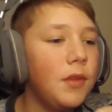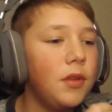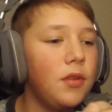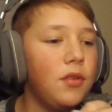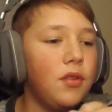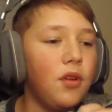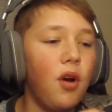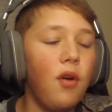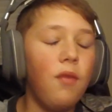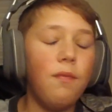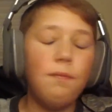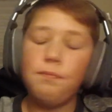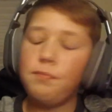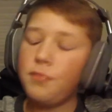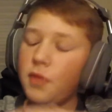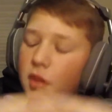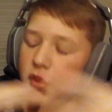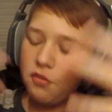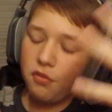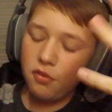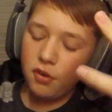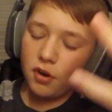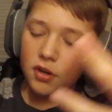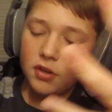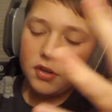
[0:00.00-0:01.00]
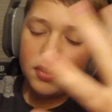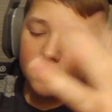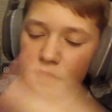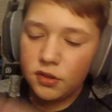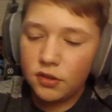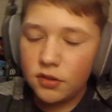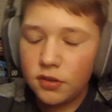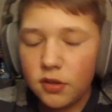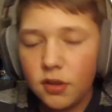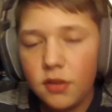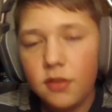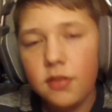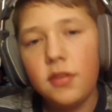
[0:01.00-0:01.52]
So, for
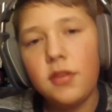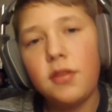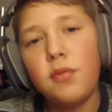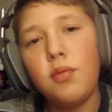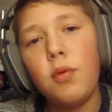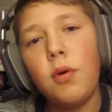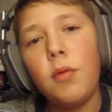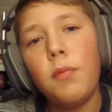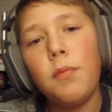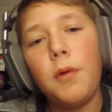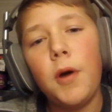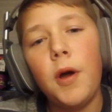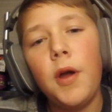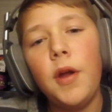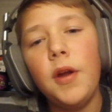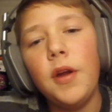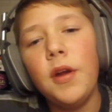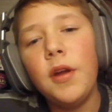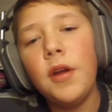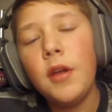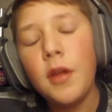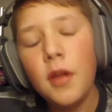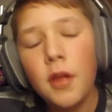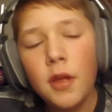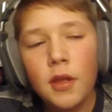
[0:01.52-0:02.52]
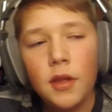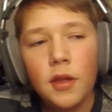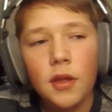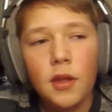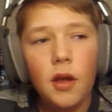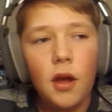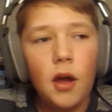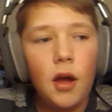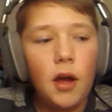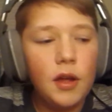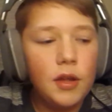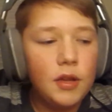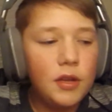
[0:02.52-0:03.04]
instance, this one player,
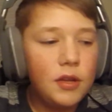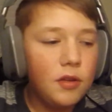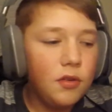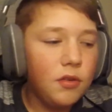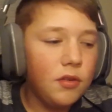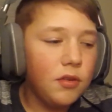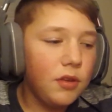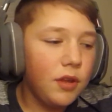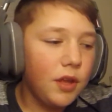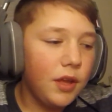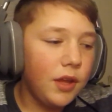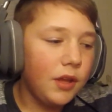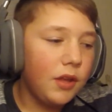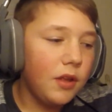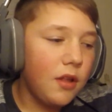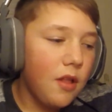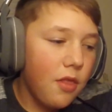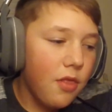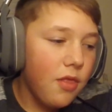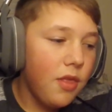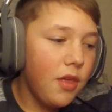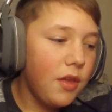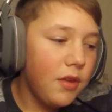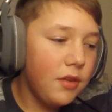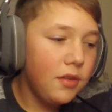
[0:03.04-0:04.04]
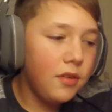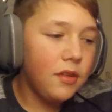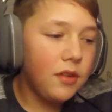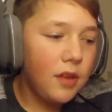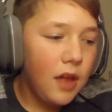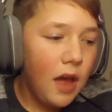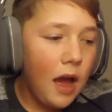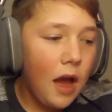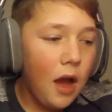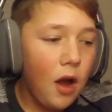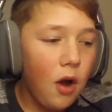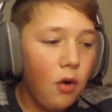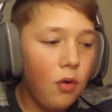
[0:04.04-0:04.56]
uh, he was like, "This is
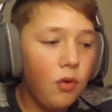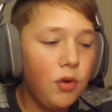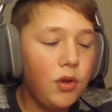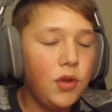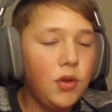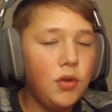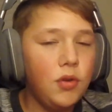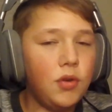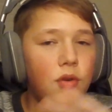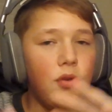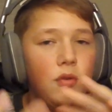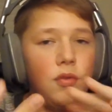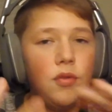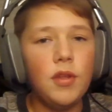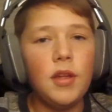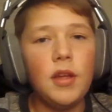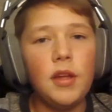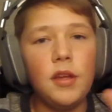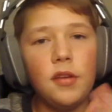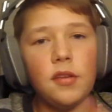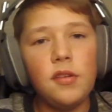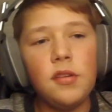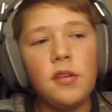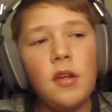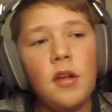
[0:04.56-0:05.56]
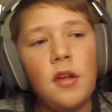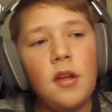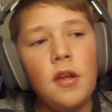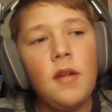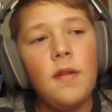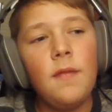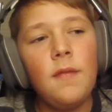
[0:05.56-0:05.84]
how you do this,"